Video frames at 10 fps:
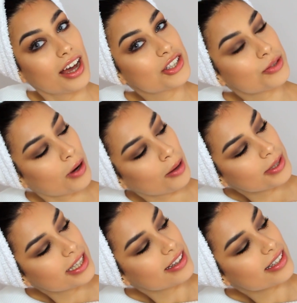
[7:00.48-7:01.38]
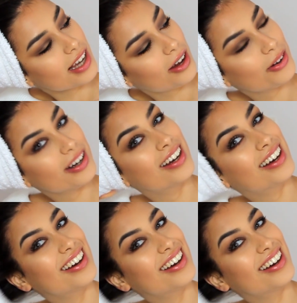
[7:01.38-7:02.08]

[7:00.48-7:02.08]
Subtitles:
I should probably take this out.